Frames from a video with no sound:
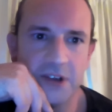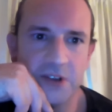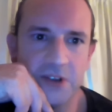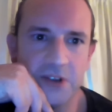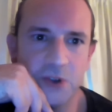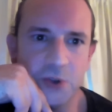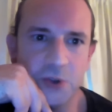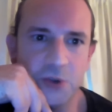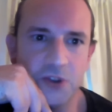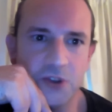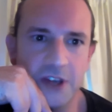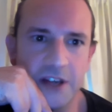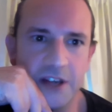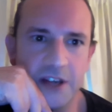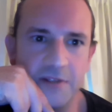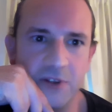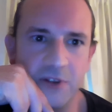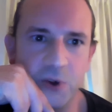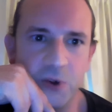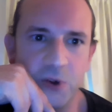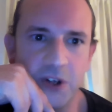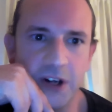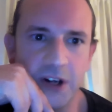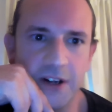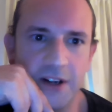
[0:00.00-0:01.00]
to save
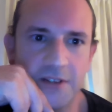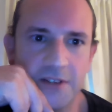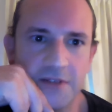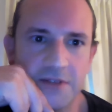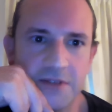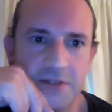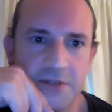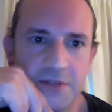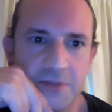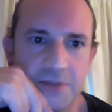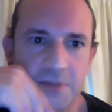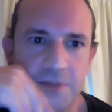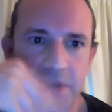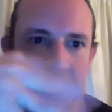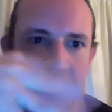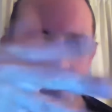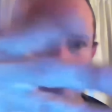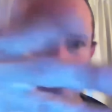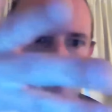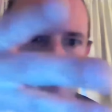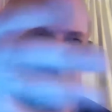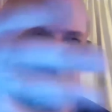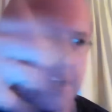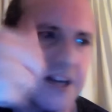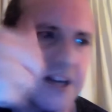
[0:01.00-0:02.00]
your life. But
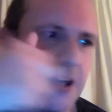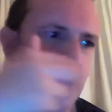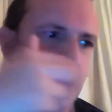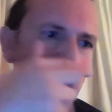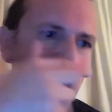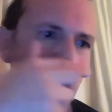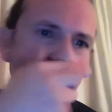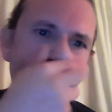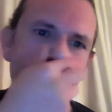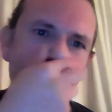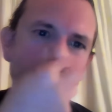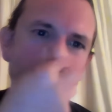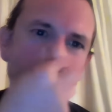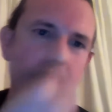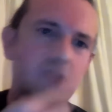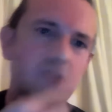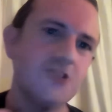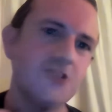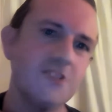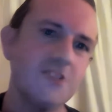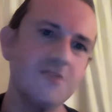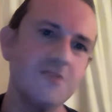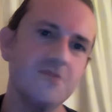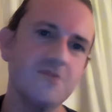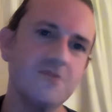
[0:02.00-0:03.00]
as you say, at what
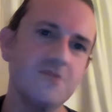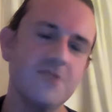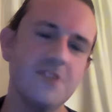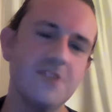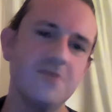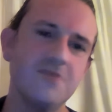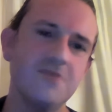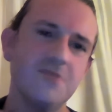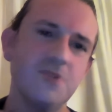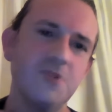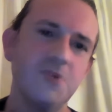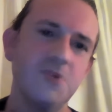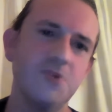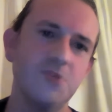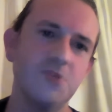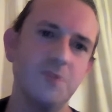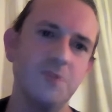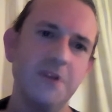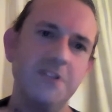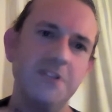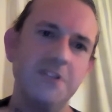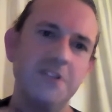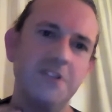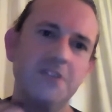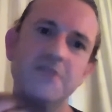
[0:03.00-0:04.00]
cost? If if you're
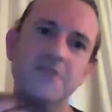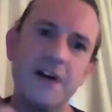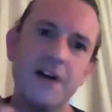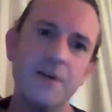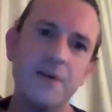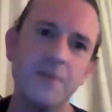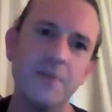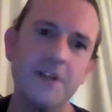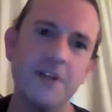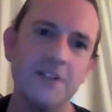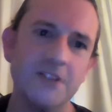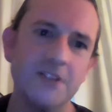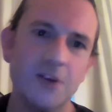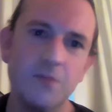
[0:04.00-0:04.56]
splitting families